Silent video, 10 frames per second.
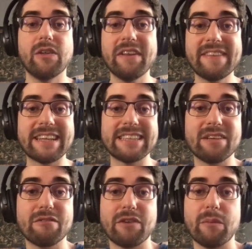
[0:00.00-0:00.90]
interesting
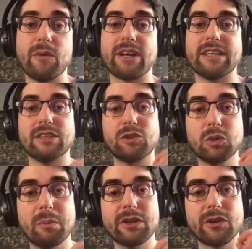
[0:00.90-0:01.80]
framework and
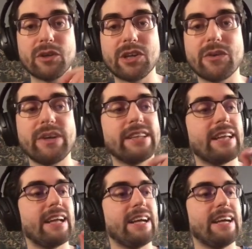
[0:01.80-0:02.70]
super concrete
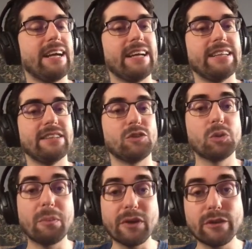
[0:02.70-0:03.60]
and
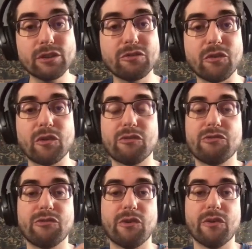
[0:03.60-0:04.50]
super useful
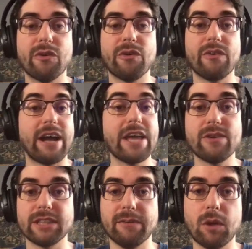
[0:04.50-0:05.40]
for
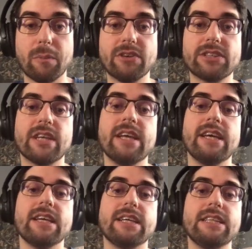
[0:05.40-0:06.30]
iOS developers
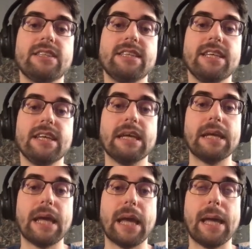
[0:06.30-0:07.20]
is the
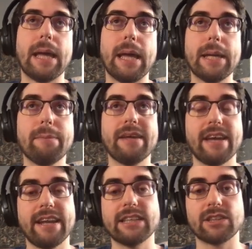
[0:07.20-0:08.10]

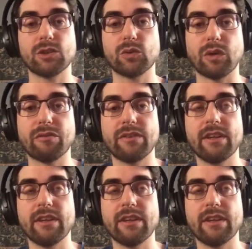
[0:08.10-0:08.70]
APNS Swift.